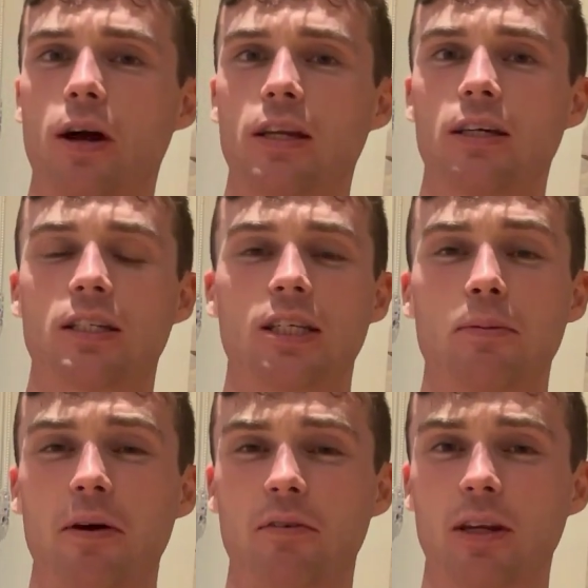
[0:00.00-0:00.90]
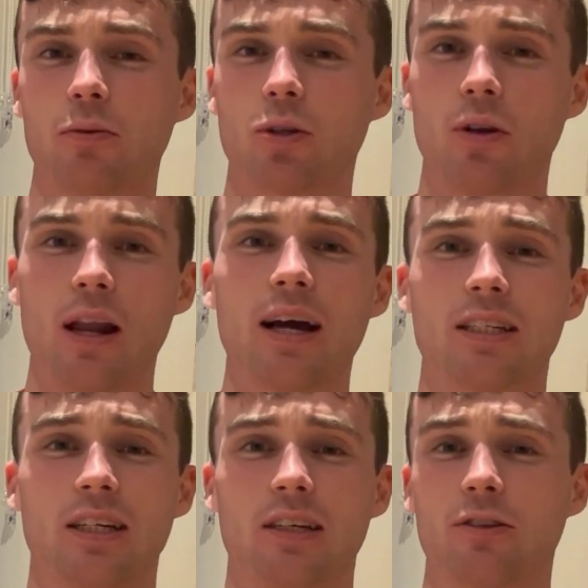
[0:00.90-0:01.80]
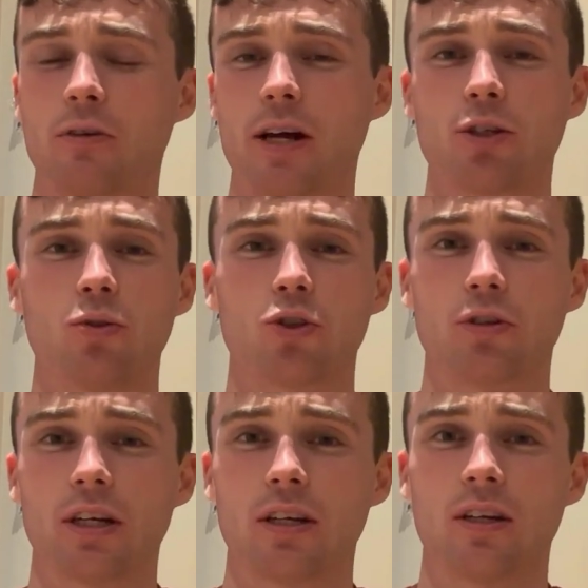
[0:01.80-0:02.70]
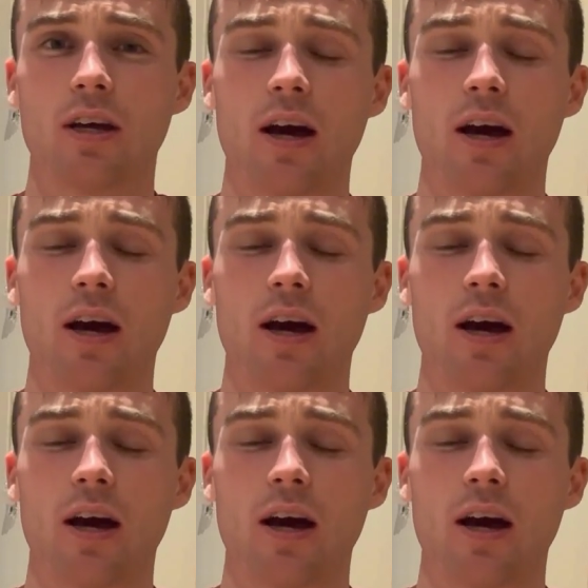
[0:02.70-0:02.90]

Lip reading: and you can see my videos on lactate threshold training